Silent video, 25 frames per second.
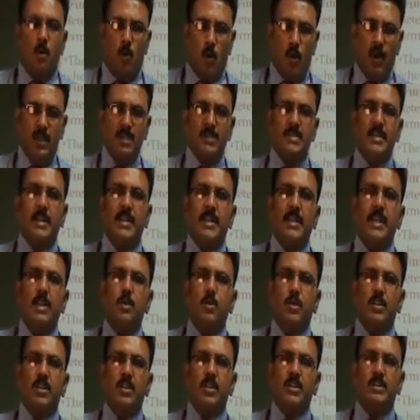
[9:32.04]
What is the real
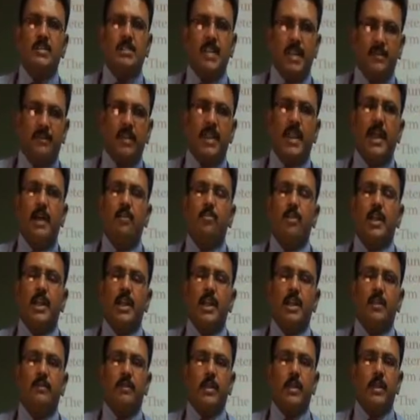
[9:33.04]
worthiness that we have to
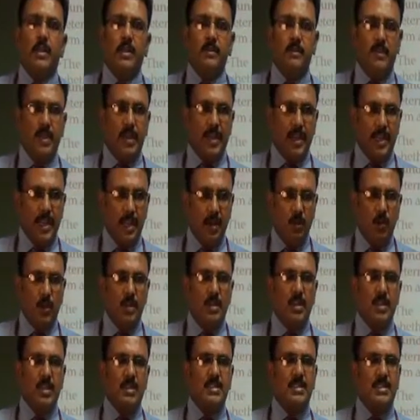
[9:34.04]
identify? If the real
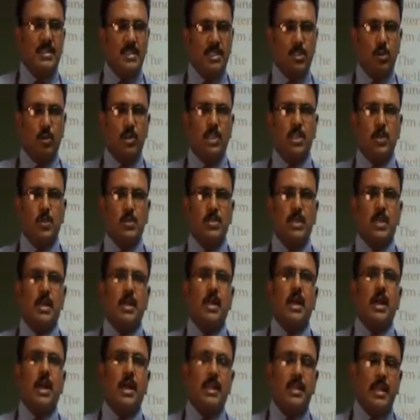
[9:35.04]
worthiness is
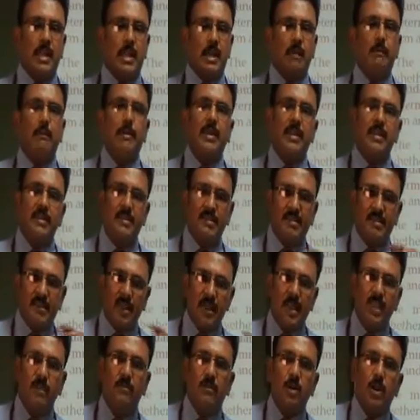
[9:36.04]
12,000 and the company is
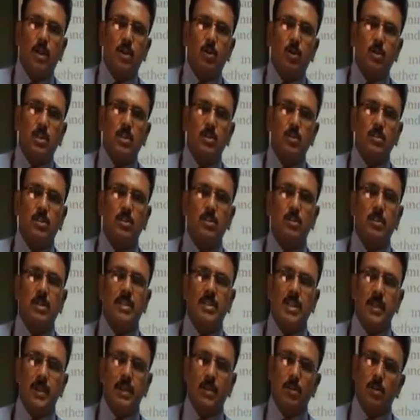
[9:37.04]
selling for
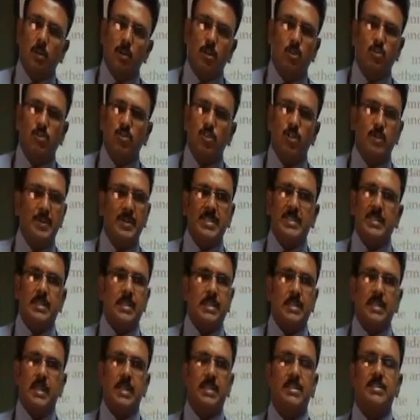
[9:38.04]
12,000 rupees,
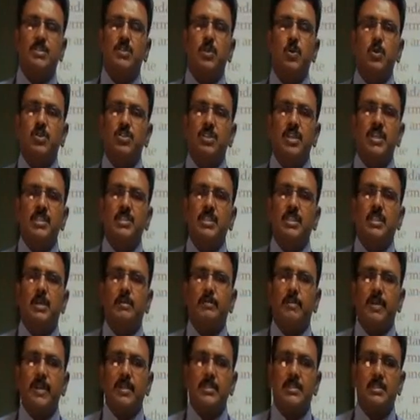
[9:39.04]
there is no change in
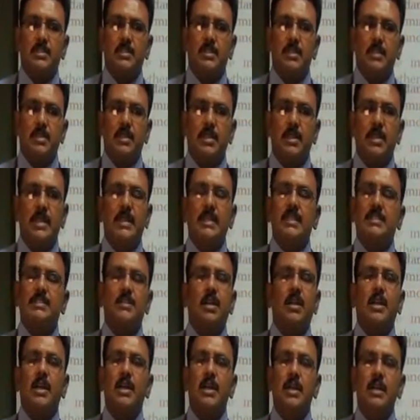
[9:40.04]
the price. It is
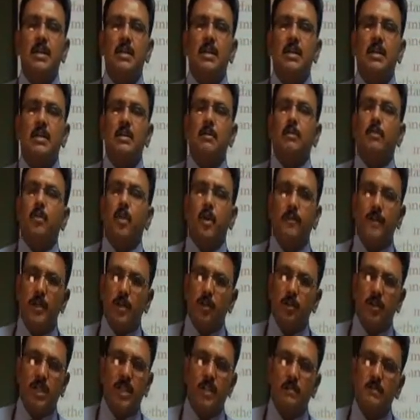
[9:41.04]
not a
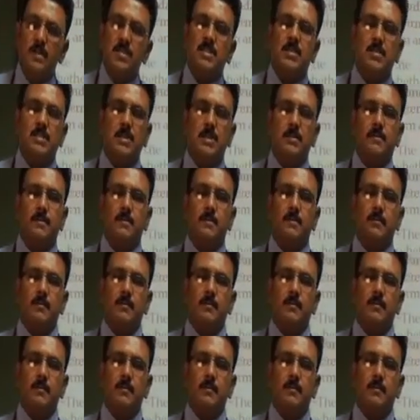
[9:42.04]
profit to the investor.